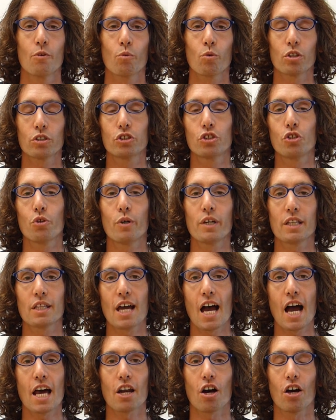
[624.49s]
Well, doing
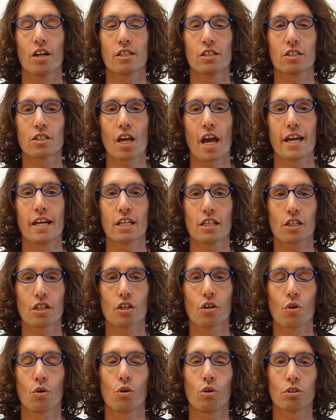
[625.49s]
that on tight,
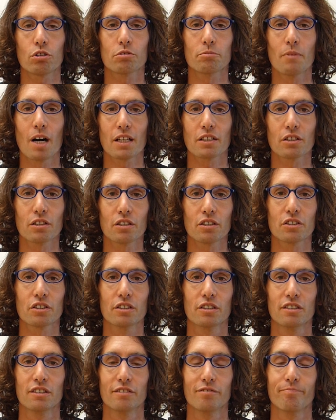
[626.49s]
cold muscles
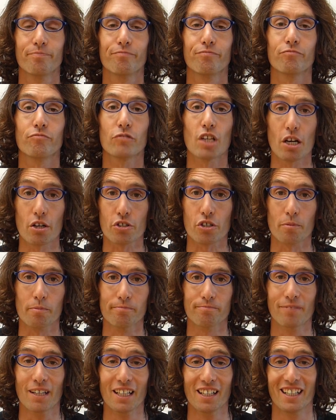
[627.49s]
tears
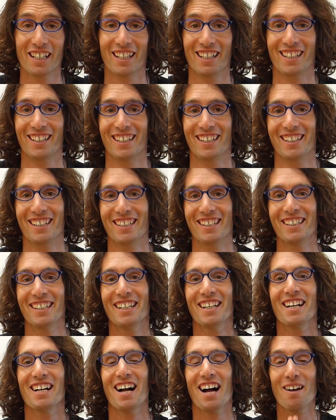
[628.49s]
them.
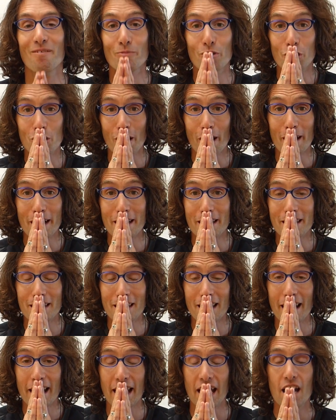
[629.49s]
I'm sorry to
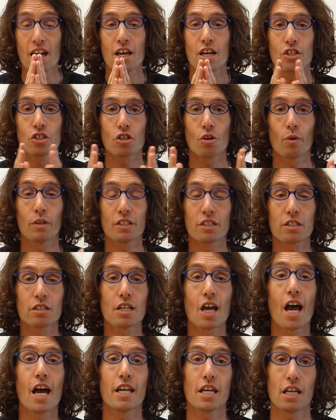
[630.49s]
say. So
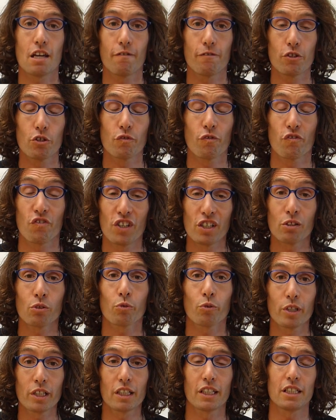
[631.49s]
instead, if you feel
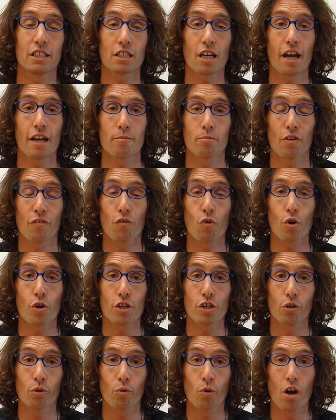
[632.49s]
really tight before
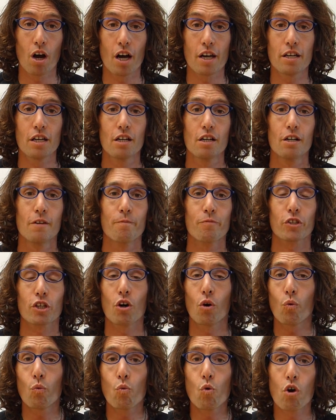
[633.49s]
your run,
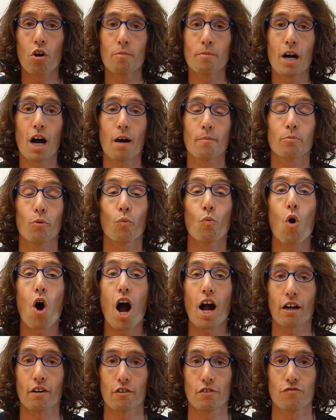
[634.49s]
go warm up,
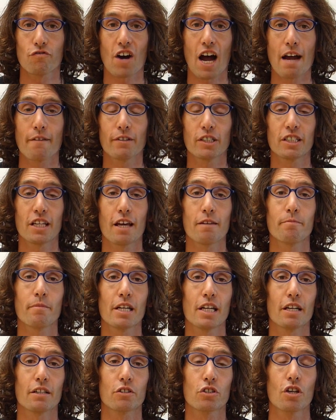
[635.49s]
walk for 5 or 10
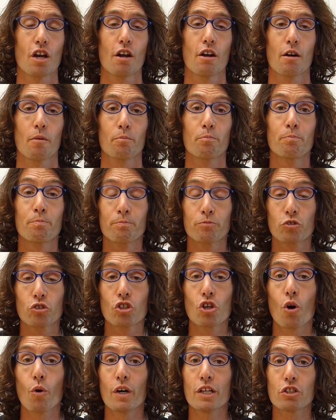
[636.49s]
minutes.
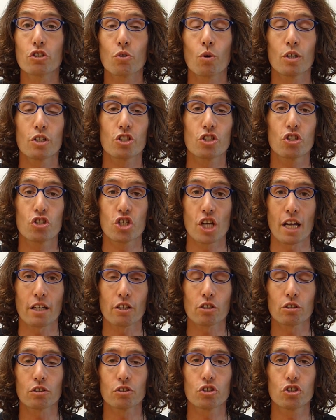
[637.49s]
Go into a
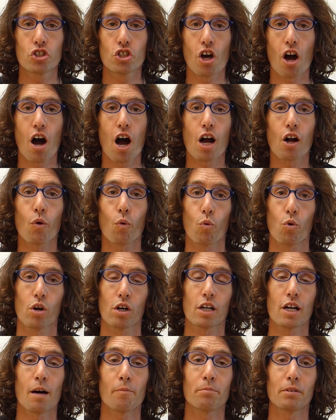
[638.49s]
gentle jog,
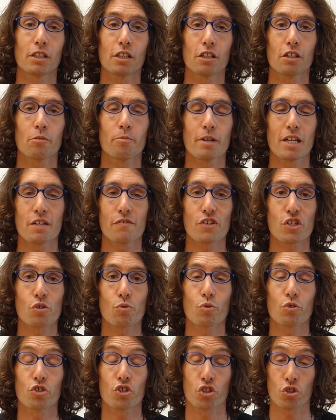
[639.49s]
work up a little bit of
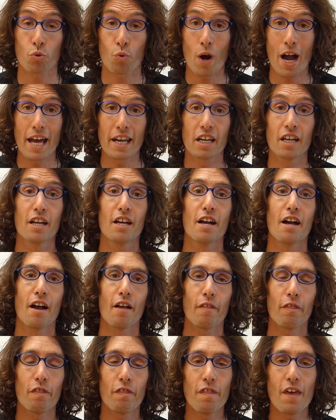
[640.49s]
sweat,
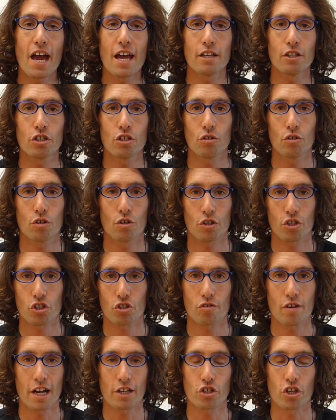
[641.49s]
then do your
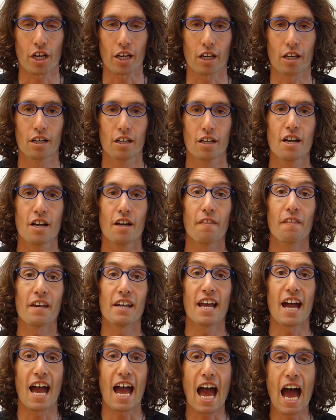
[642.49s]
stretching.
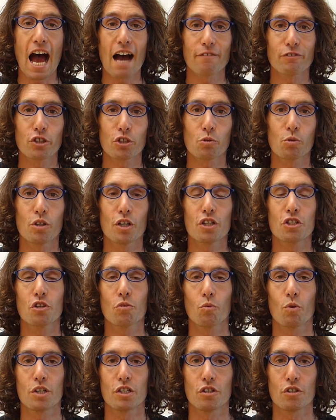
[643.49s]
And afterwards,
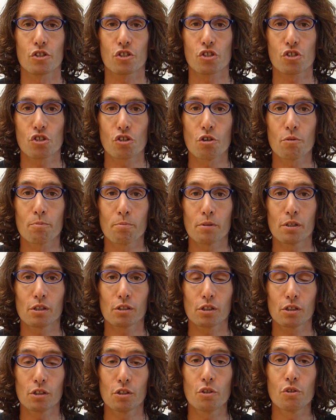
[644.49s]
when you're super
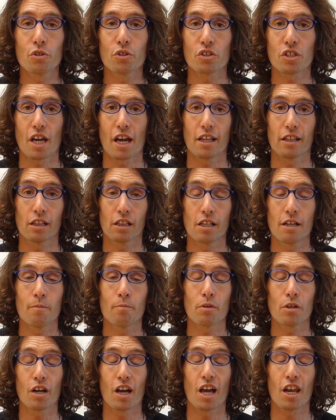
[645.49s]
loose and
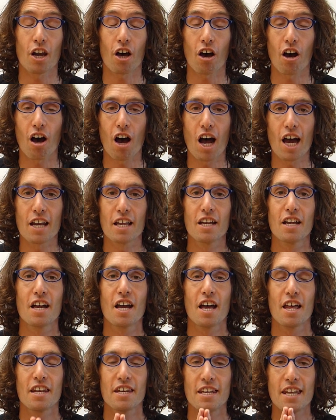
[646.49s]
limber and hot,
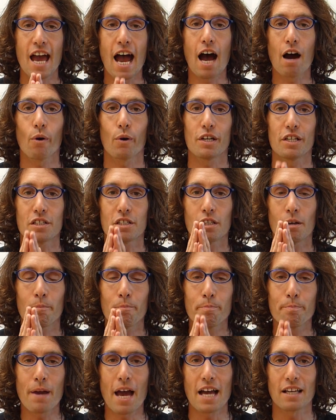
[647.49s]
now is the
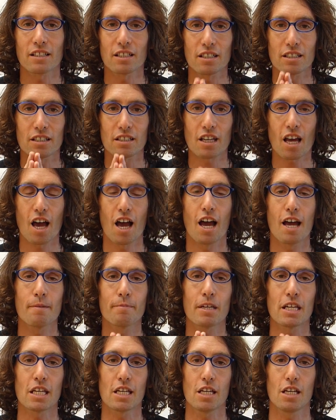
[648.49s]
best
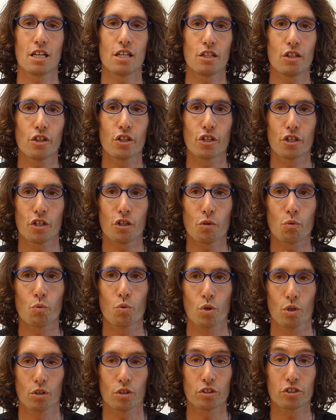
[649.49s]
time in the
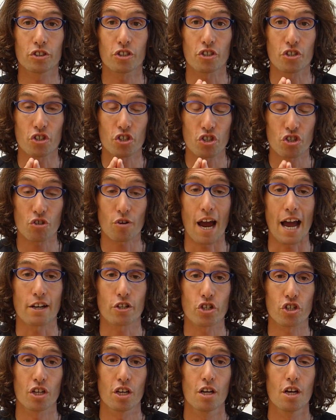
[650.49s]
world to
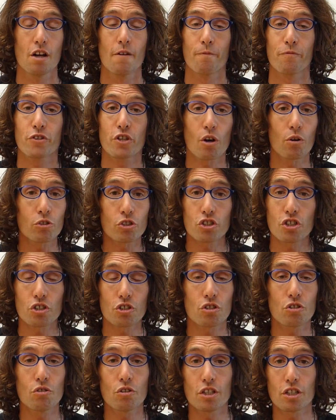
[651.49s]
stretch. Don't
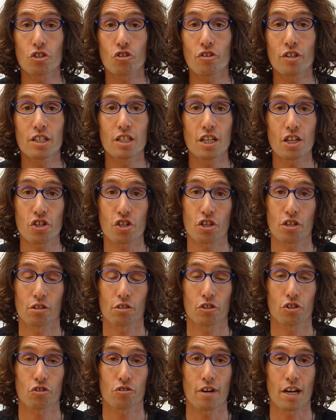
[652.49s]
just do the
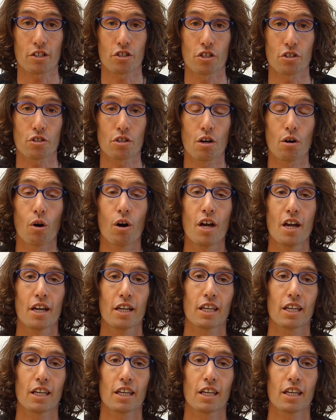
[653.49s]
traditional stretches though.